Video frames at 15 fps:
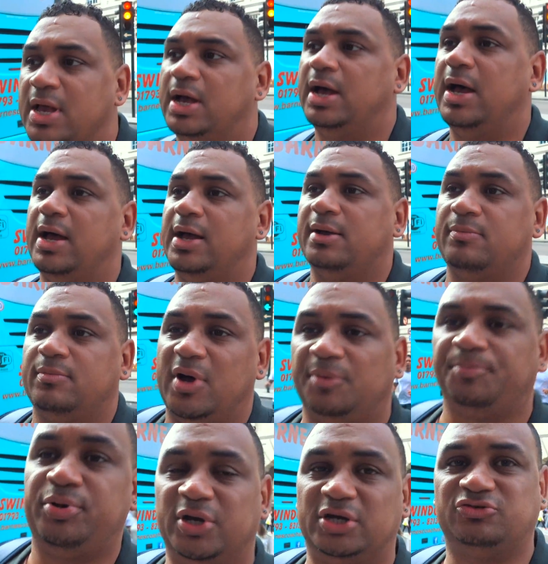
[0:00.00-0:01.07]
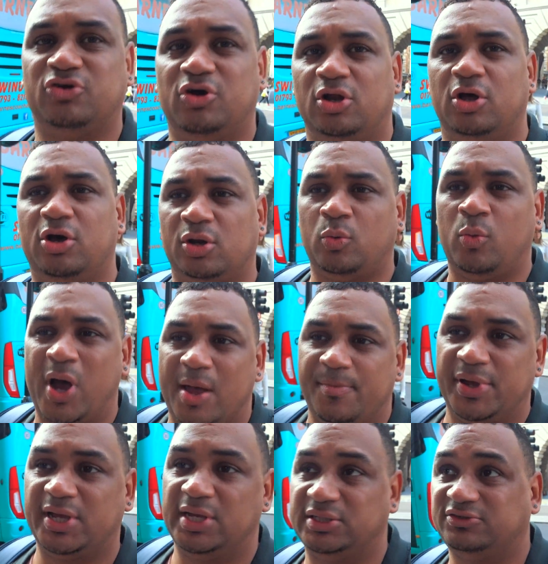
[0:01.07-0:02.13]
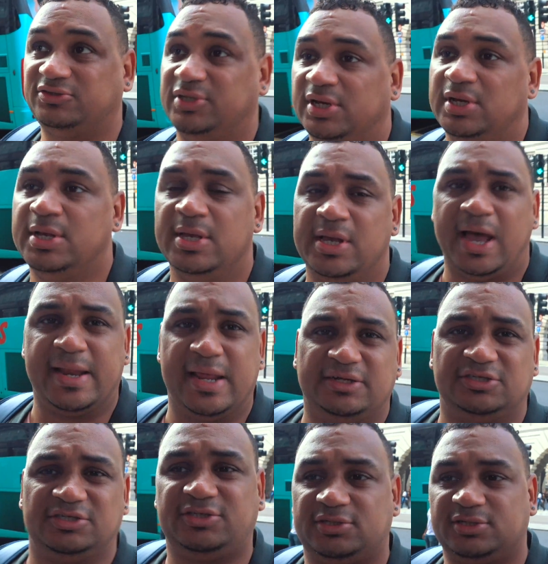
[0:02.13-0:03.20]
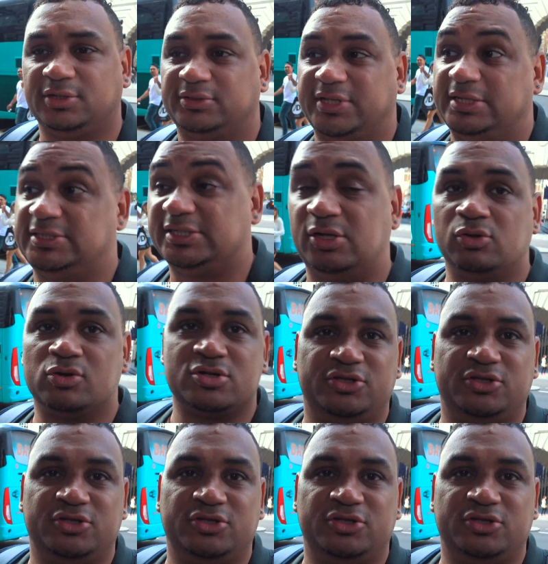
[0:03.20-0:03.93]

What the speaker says: I saw a lot of the white pairs and they did look